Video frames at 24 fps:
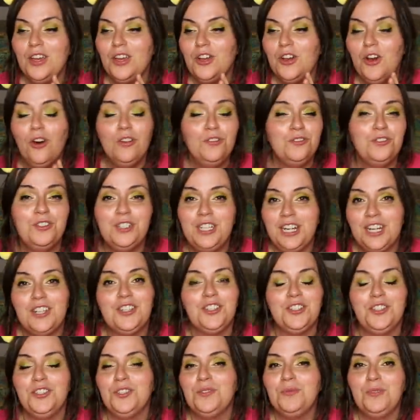
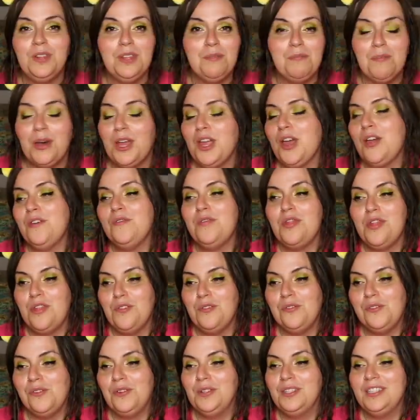contradictions within my own
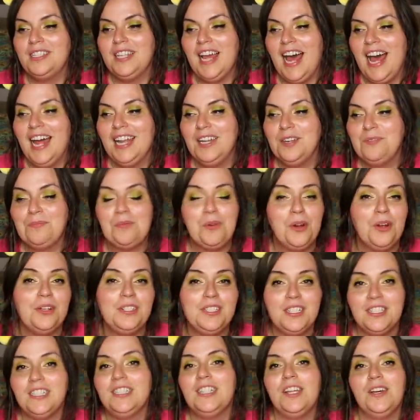thoughts and
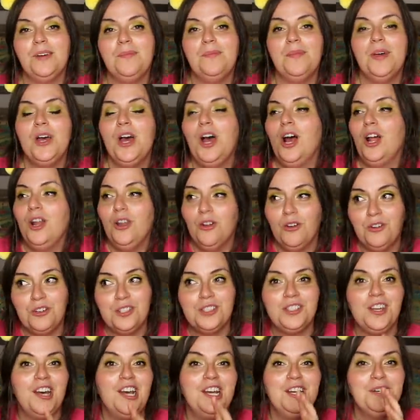process them
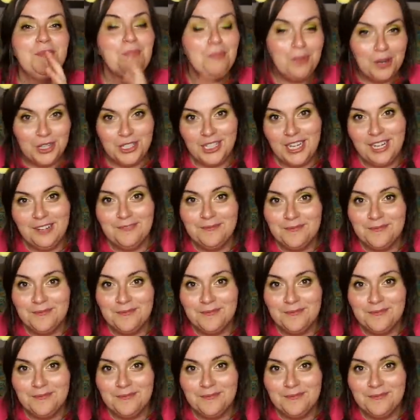alongside Bridget.